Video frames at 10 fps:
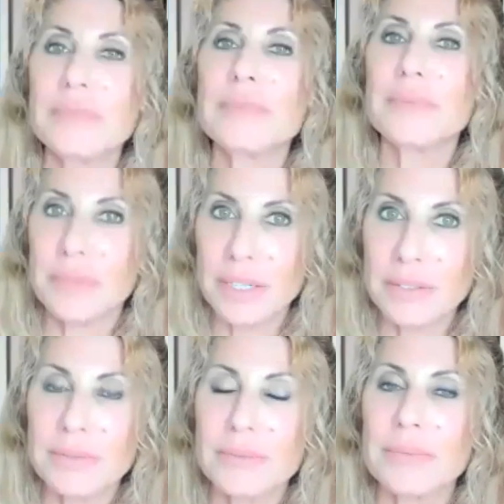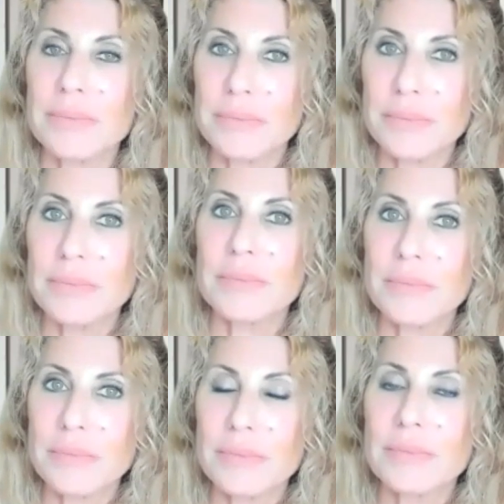of something
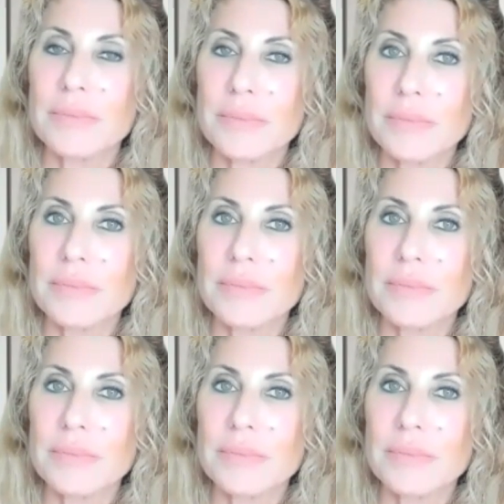external it's